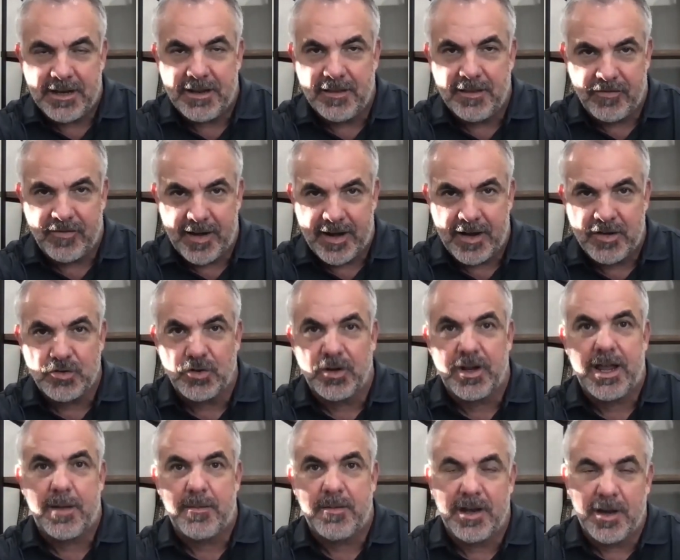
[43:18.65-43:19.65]
in the financial
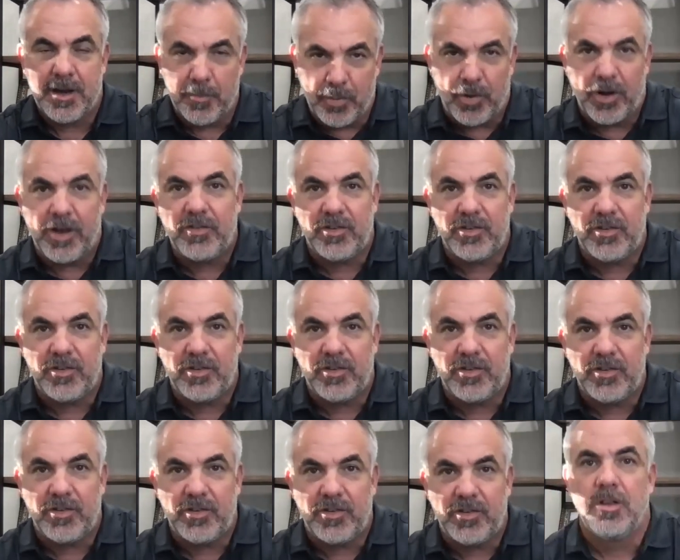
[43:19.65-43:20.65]
cabinet, in a
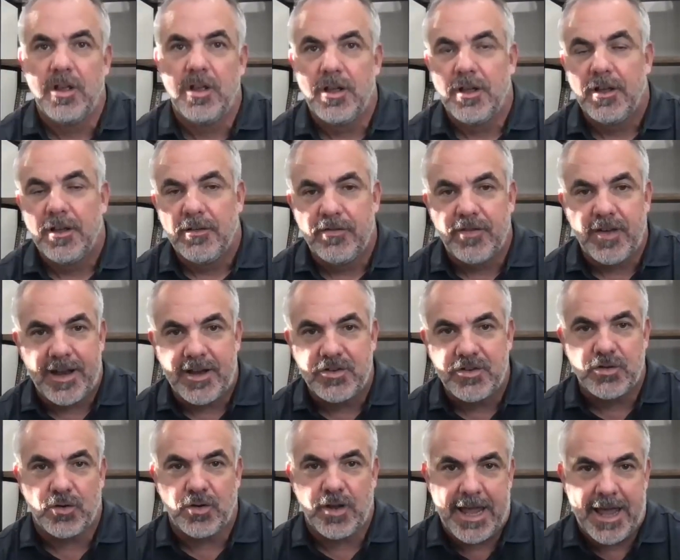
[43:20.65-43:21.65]
presidential
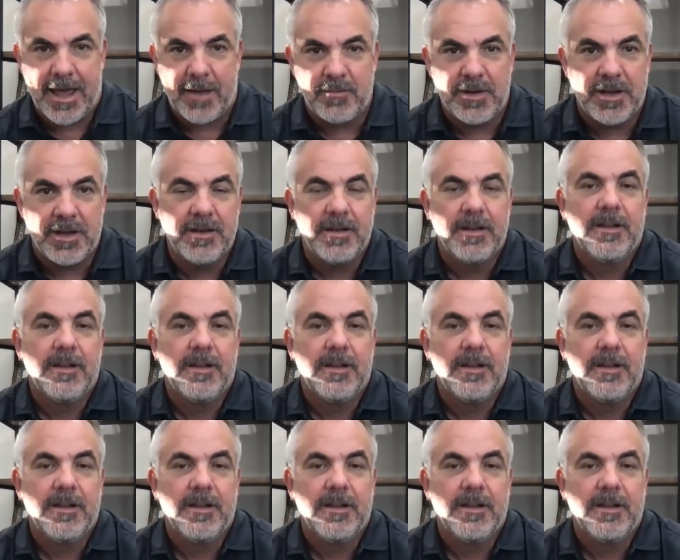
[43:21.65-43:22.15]
financial cabinet.